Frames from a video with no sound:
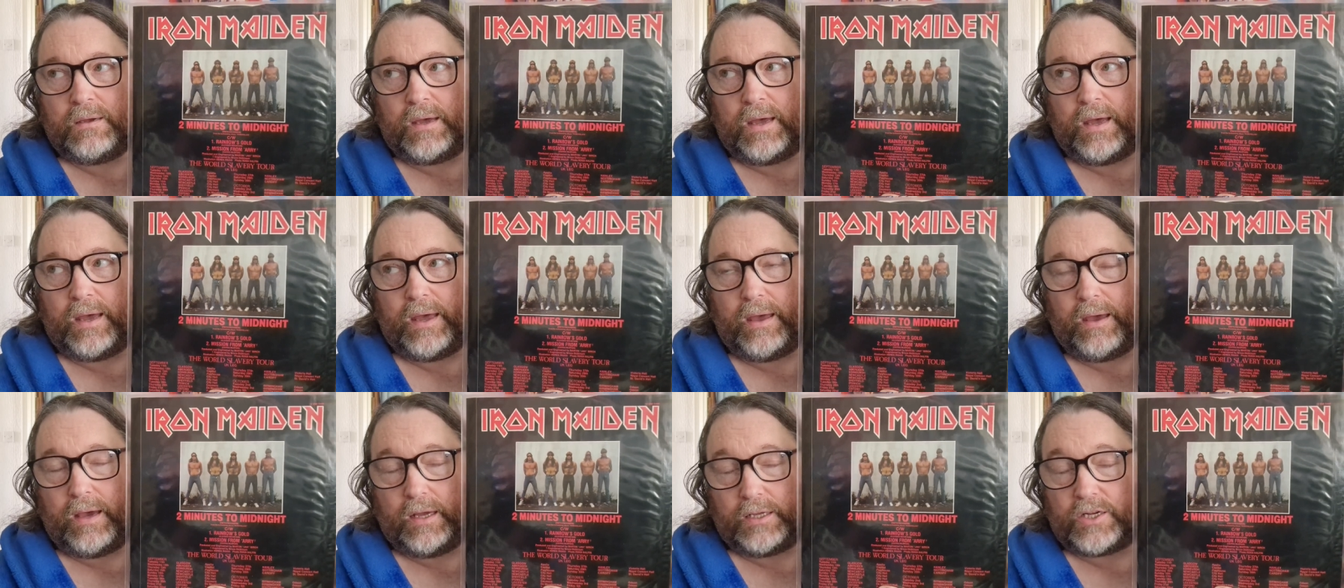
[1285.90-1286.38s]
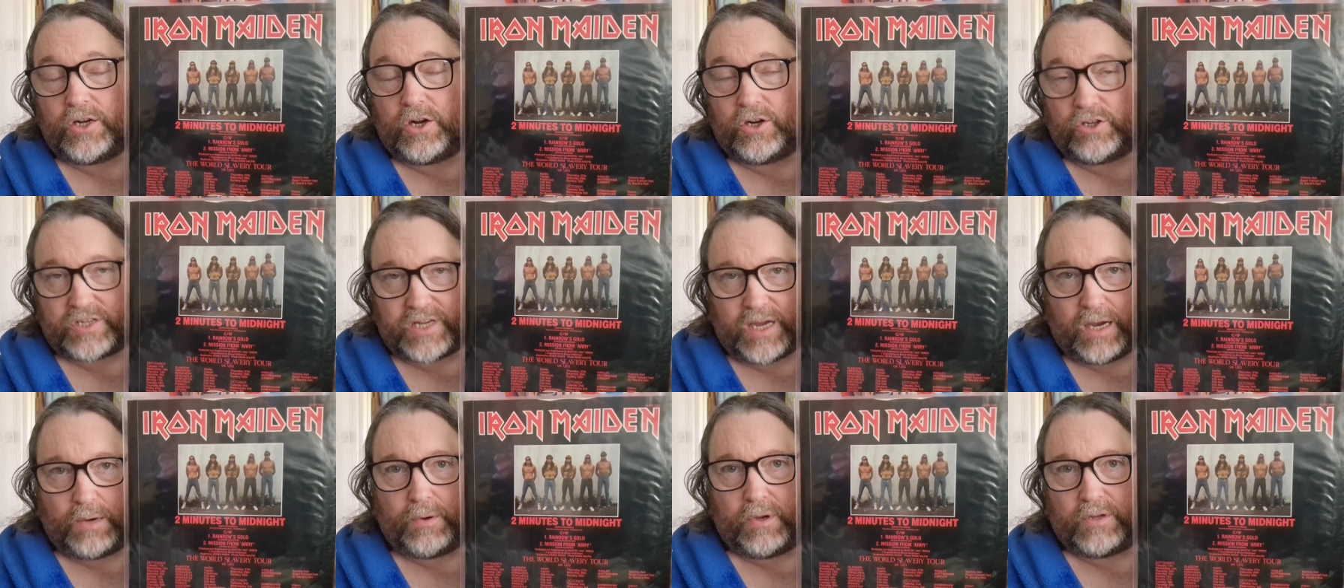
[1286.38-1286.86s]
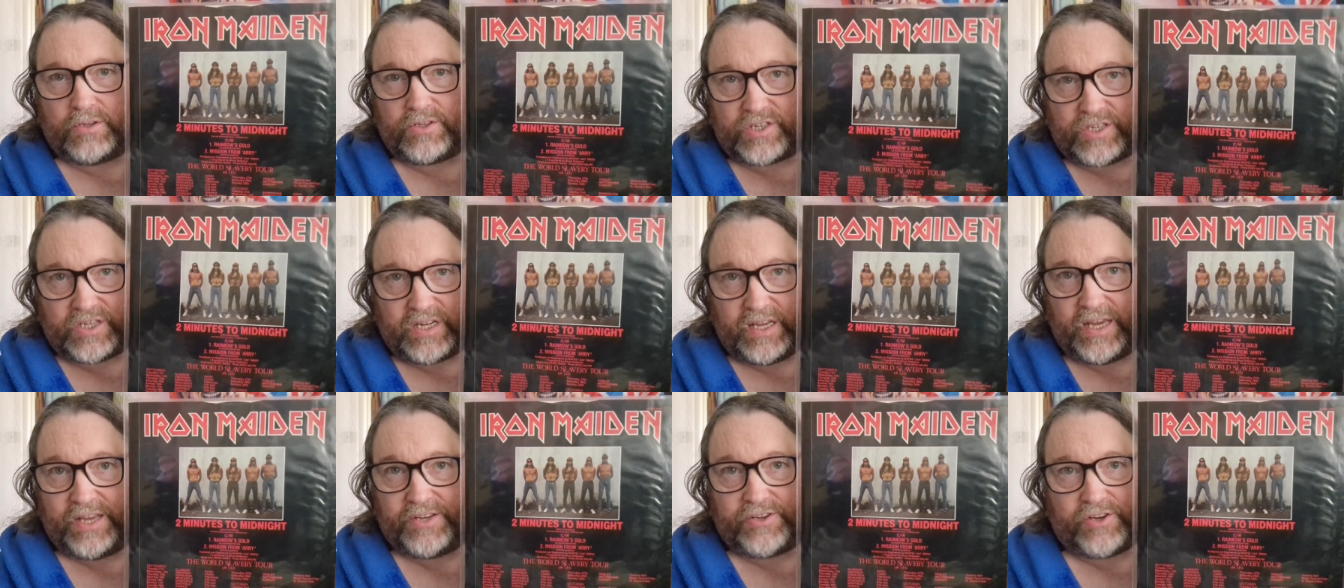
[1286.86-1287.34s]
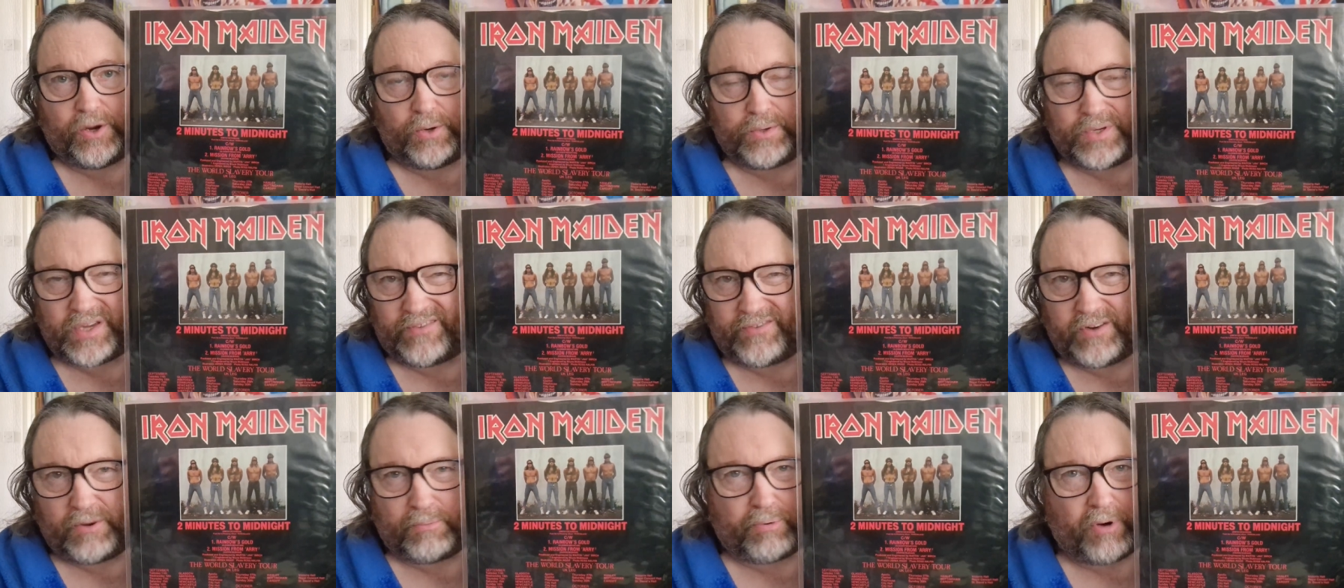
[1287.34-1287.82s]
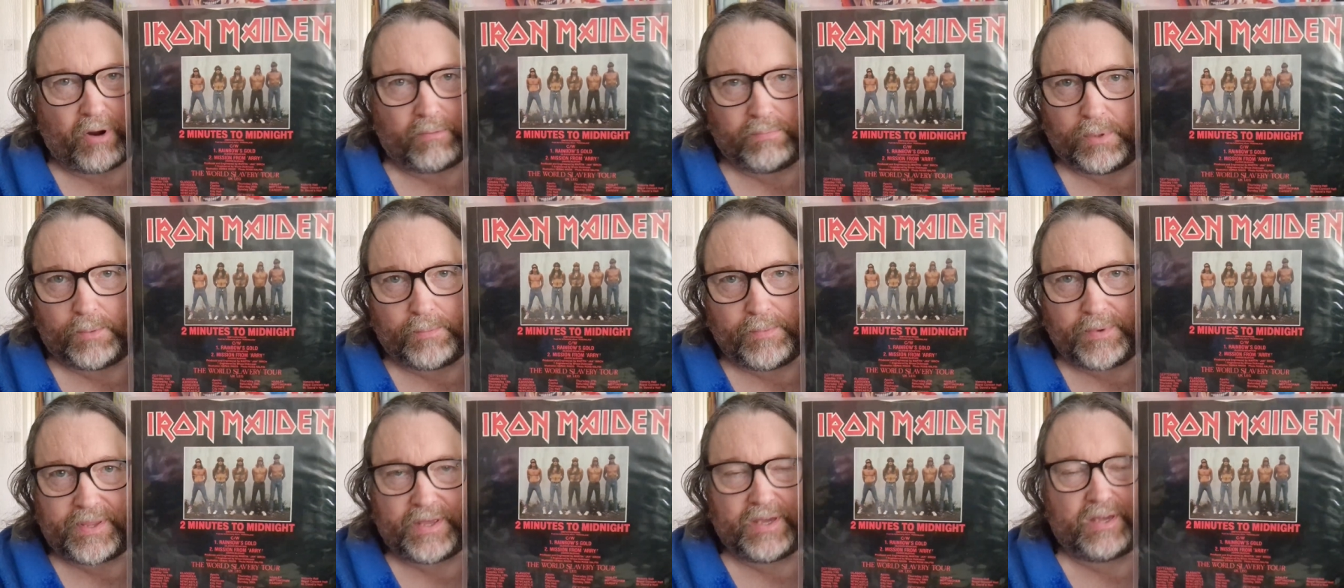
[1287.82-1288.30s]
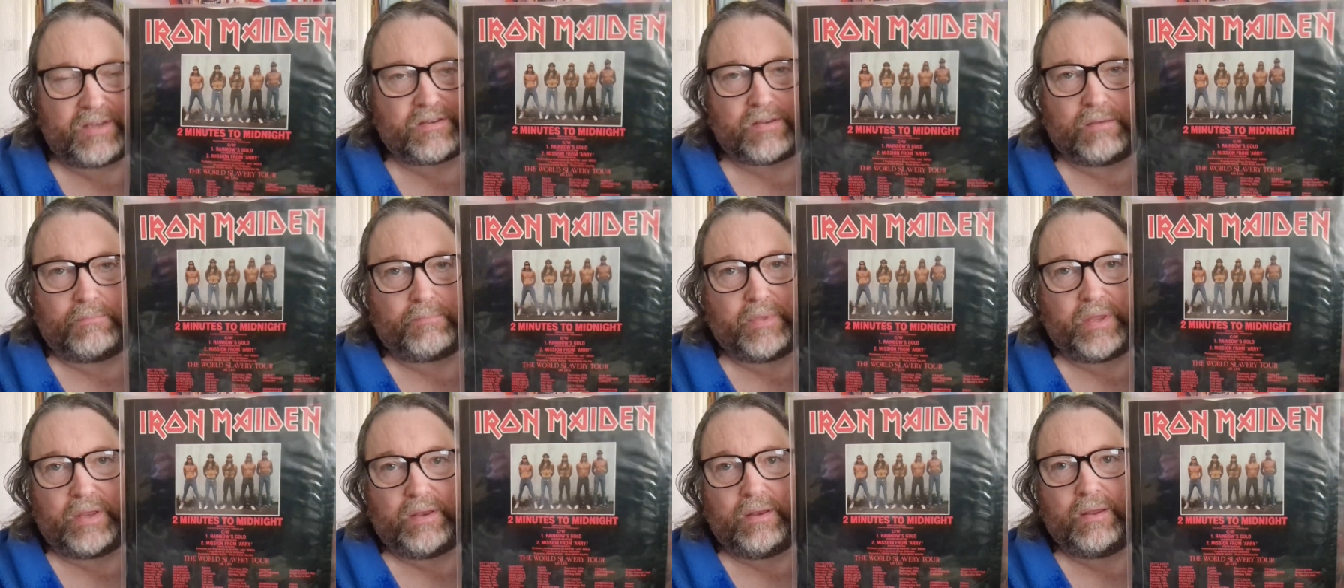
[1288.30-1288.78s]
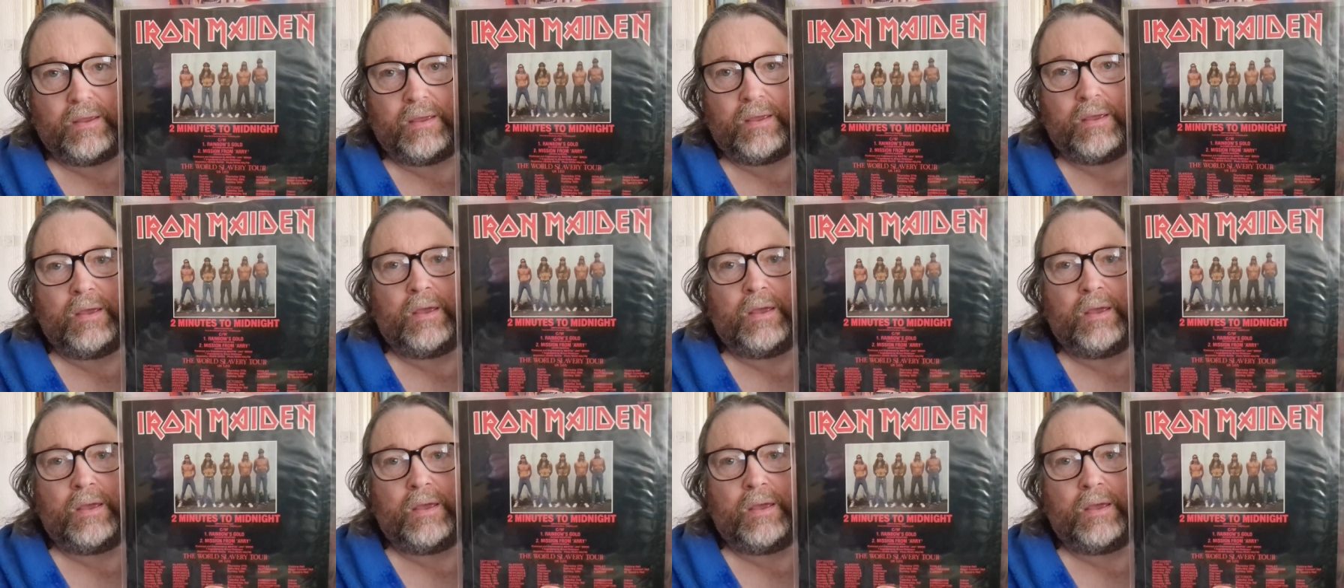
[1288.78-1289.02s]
had cut out on stage, or he was having a problem with it or something.